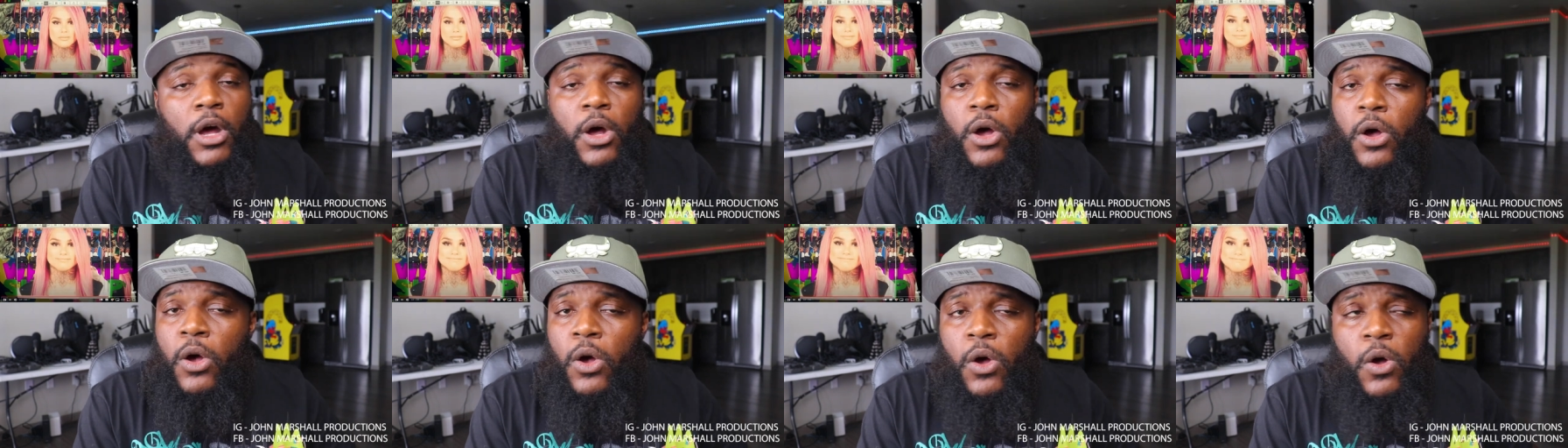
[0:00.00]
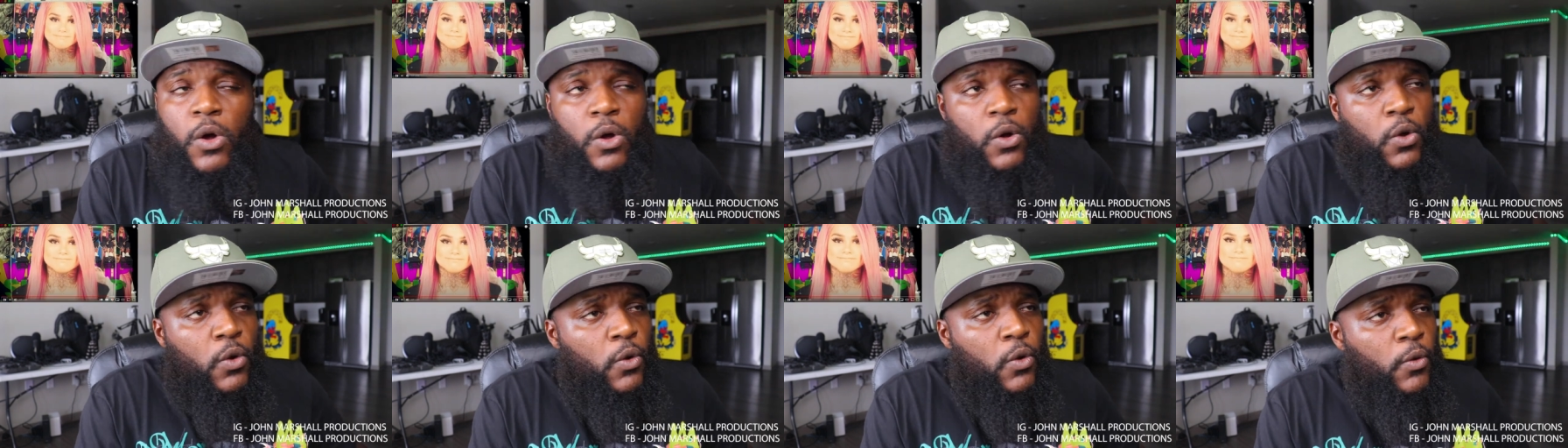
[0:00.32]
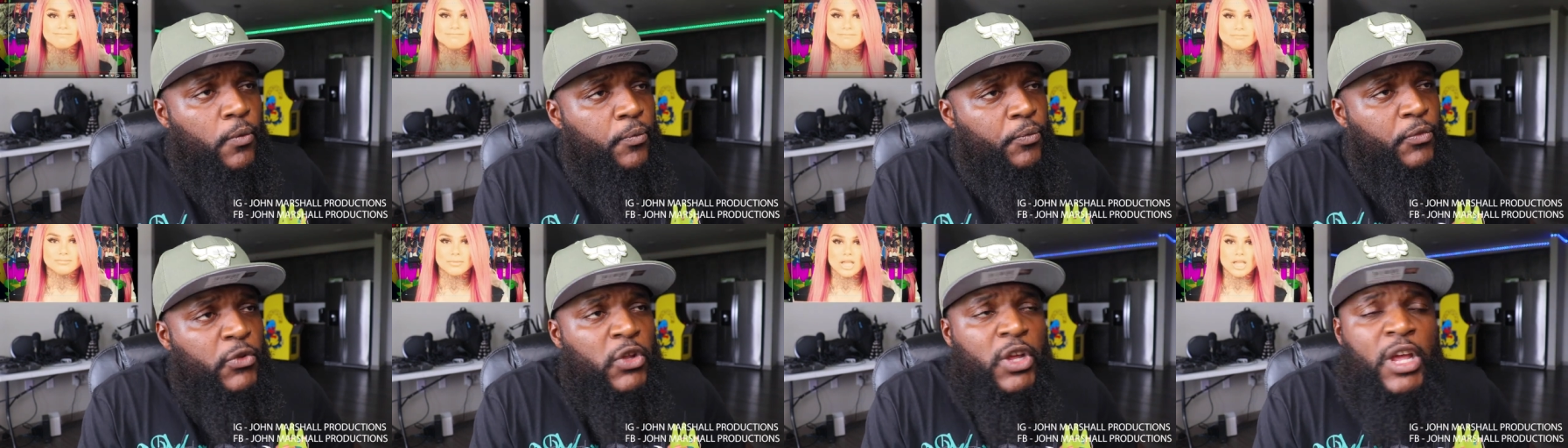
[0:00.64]
Oh.
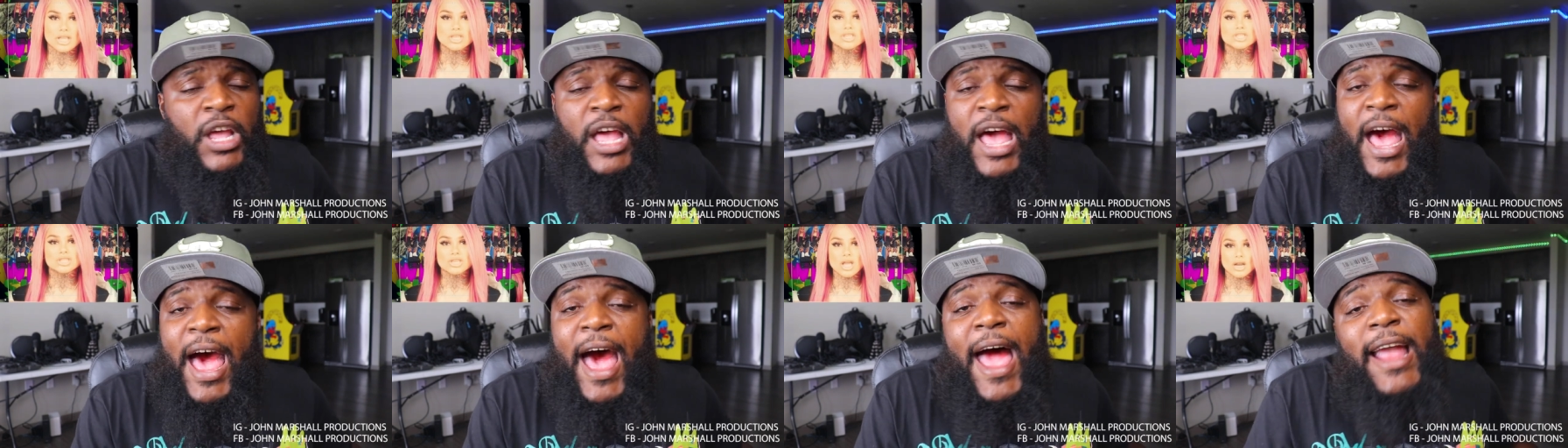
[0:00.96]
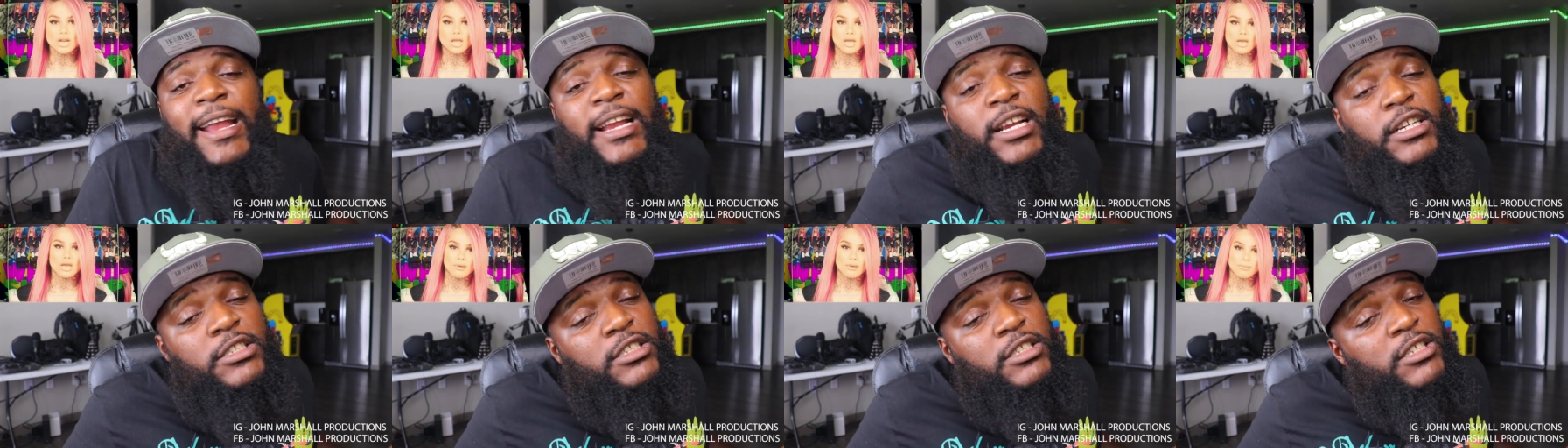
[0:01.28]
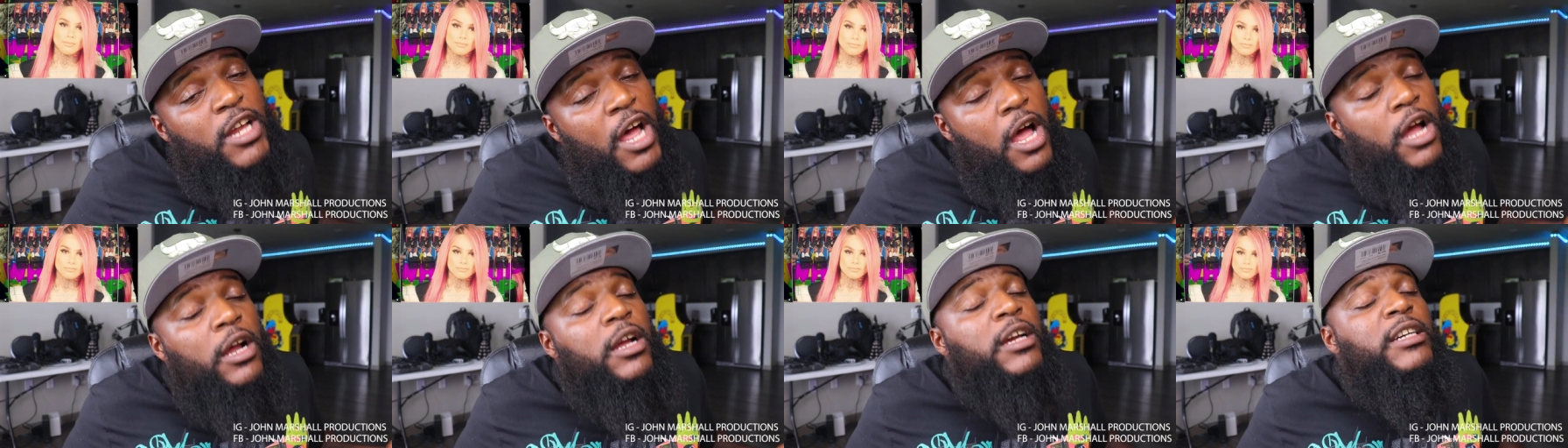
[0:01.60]
I can
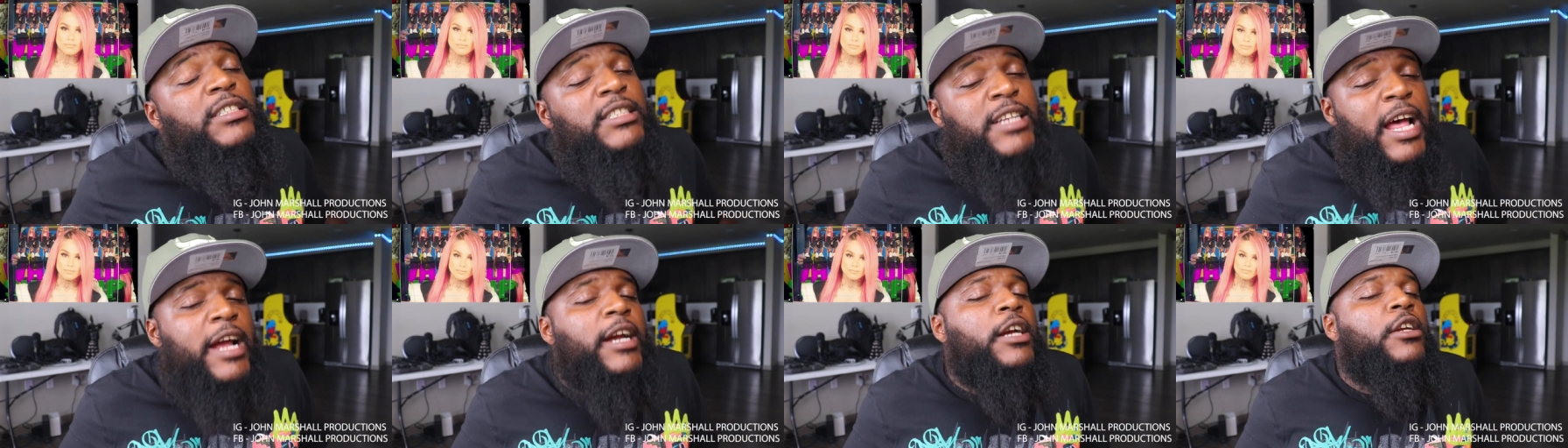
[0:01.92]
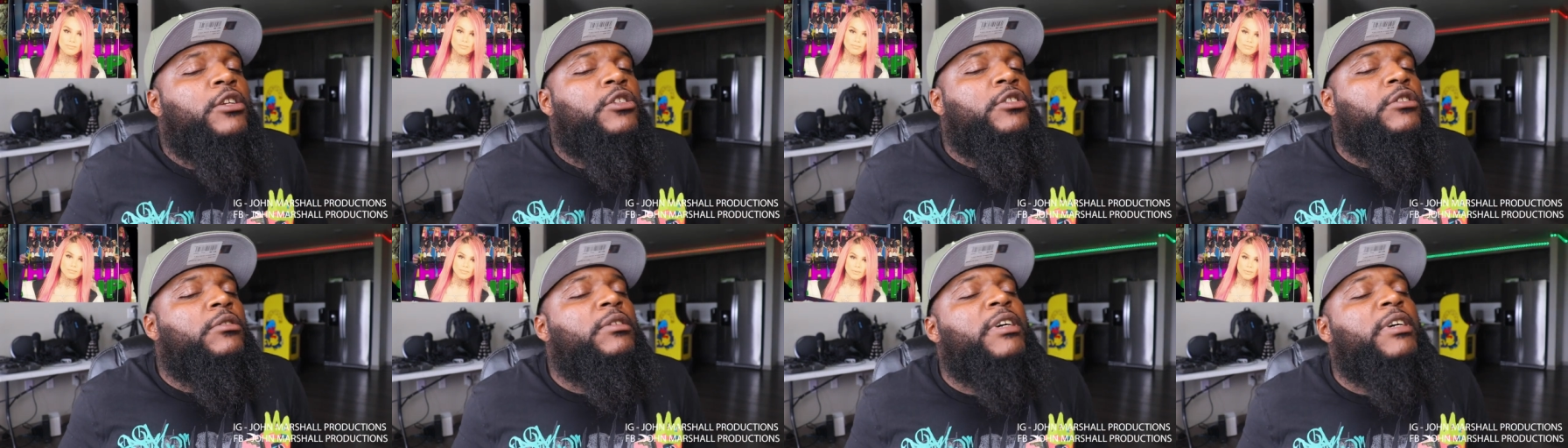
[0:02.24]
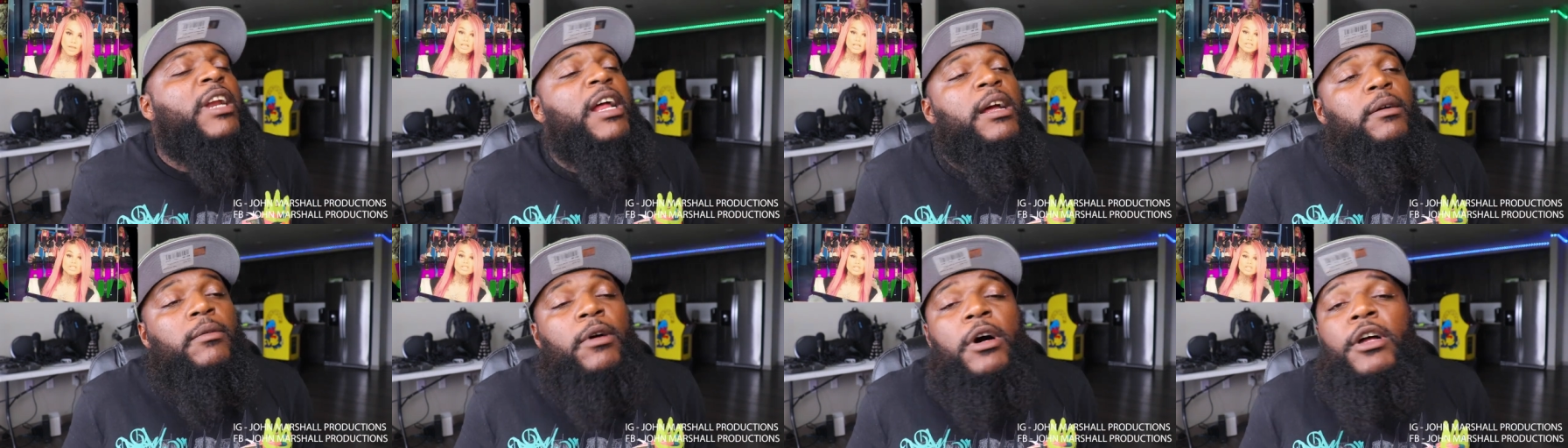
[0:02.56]
talk because I can do
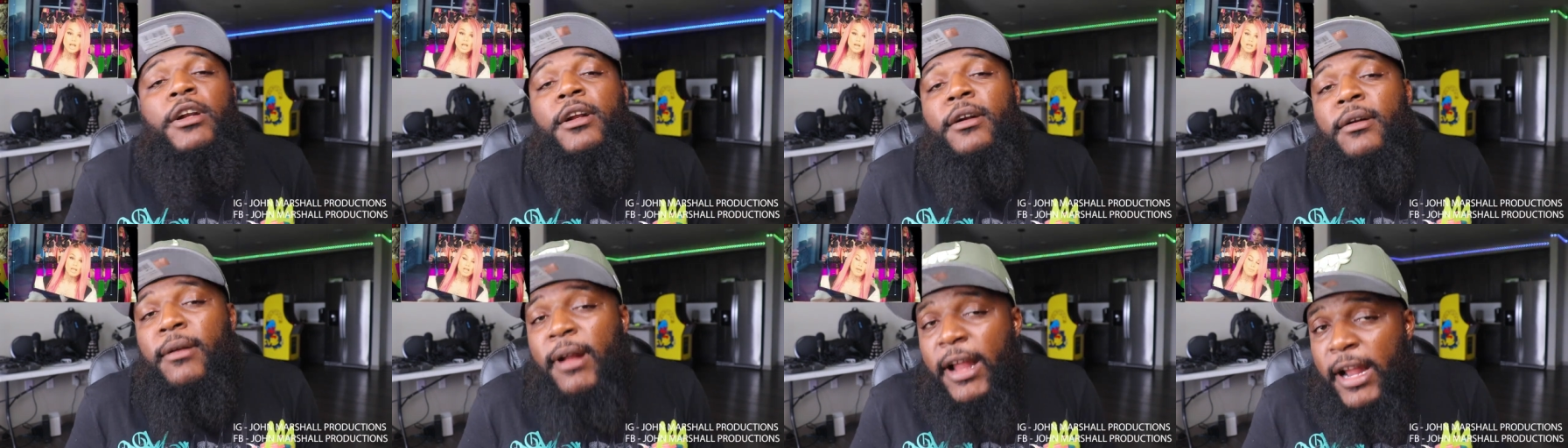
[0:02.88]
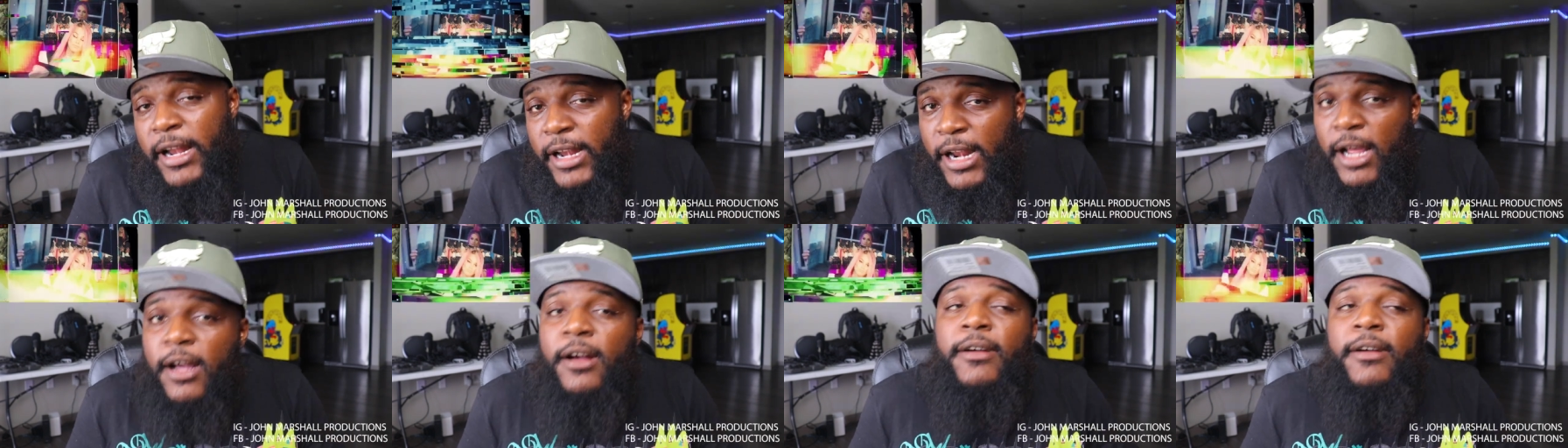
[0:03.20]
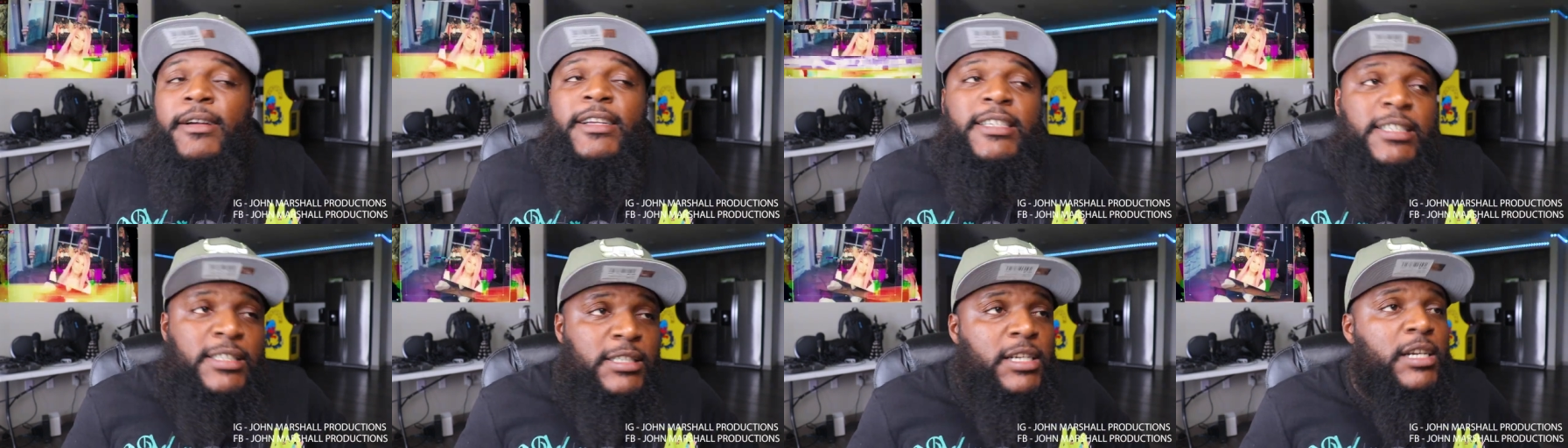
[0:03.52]
what I want right
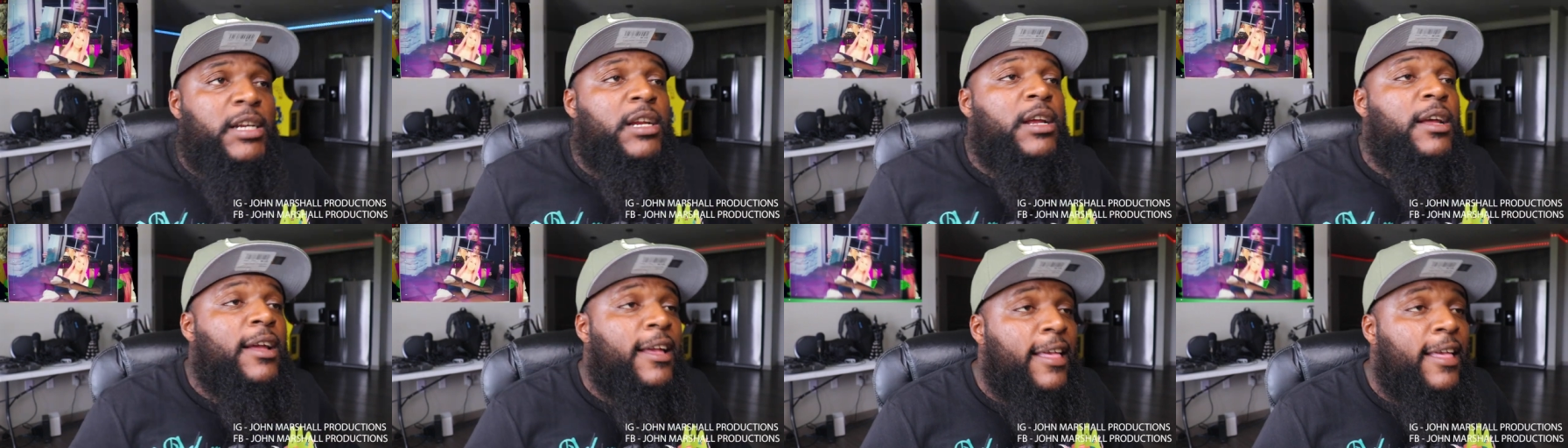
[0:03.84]
now, I said.